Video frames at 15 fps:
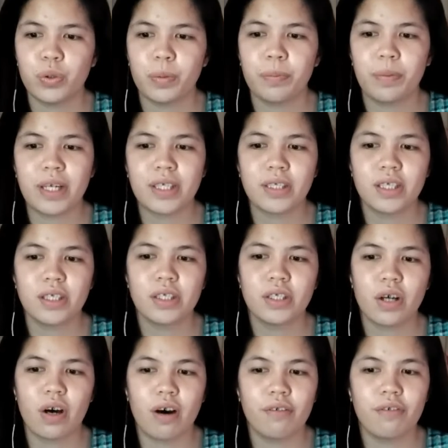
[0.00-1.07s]
the presence
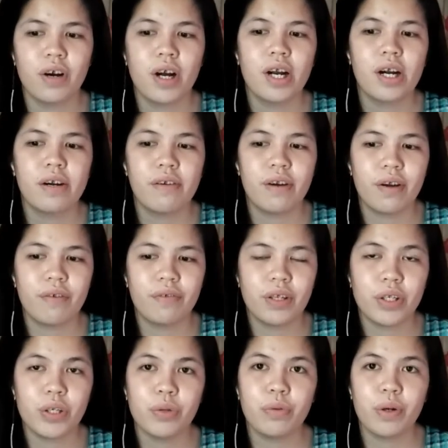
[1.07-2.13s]
of
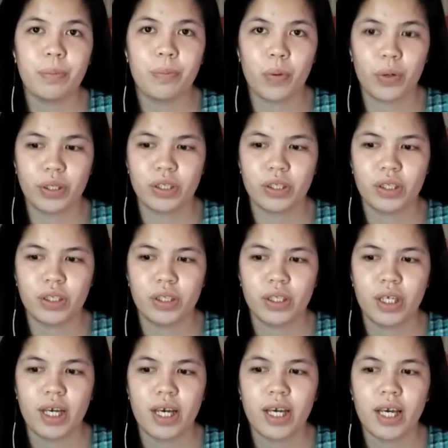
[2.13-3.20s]
revenue reports,
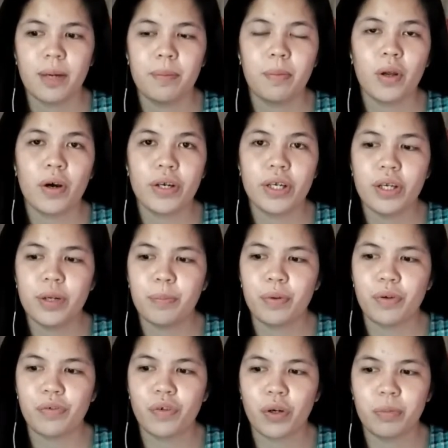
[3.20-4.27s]
employee
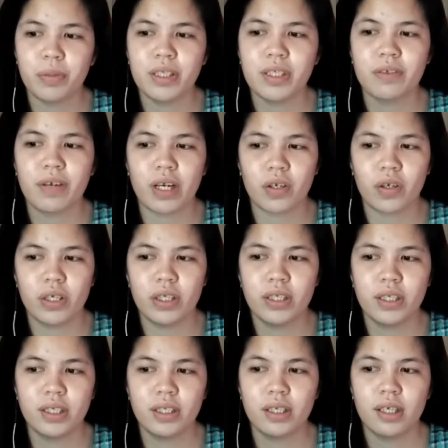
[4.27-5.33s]
performance
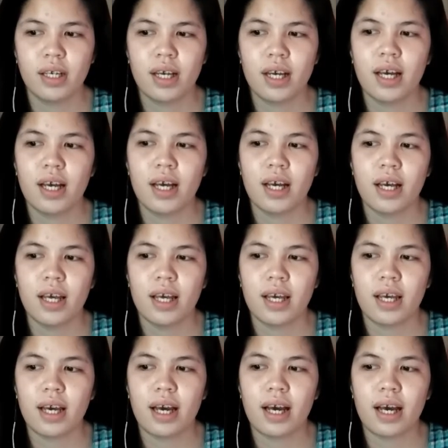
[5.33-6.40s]
records.
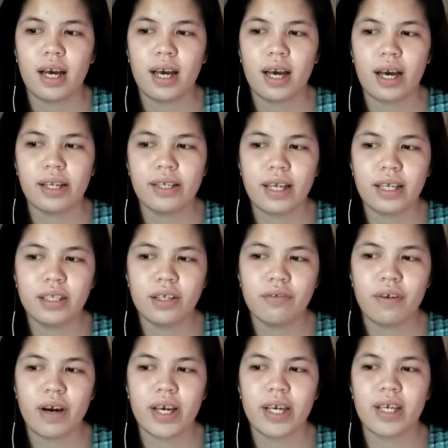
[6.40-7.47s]

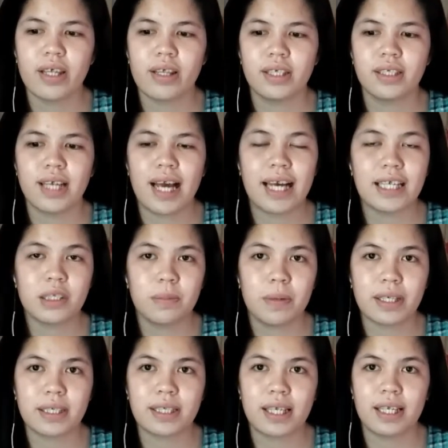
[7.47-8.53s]
Identifying these
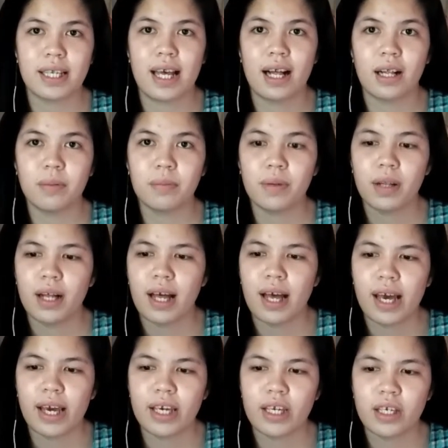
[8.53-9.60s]
aspects can help
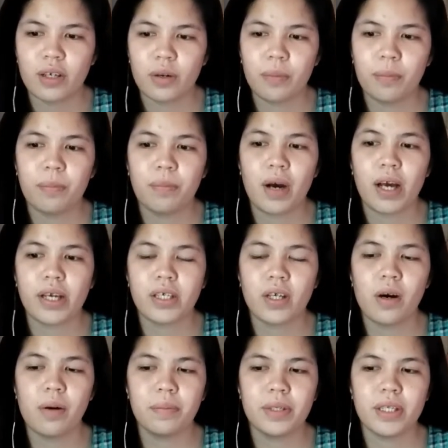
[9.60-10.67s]
a
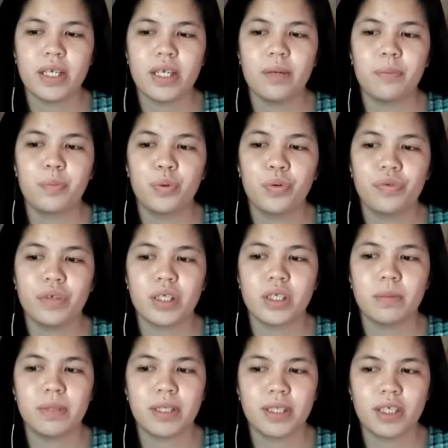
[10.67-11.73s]
company improve its
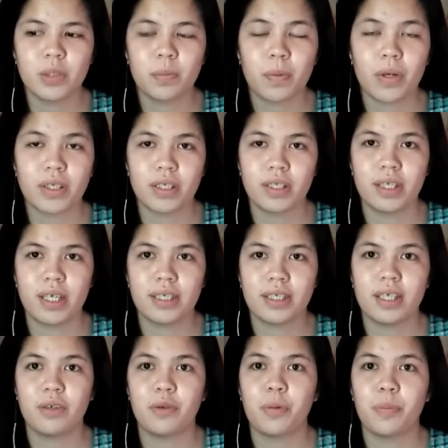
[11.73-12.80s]
business processes
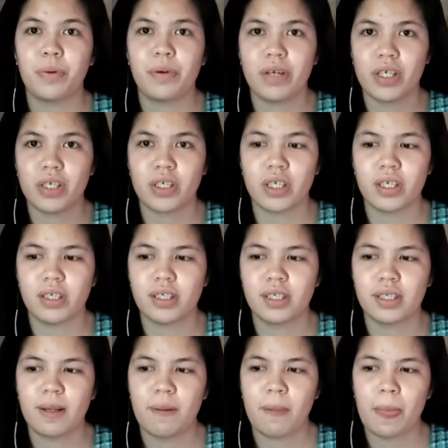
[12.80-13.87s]
and operations,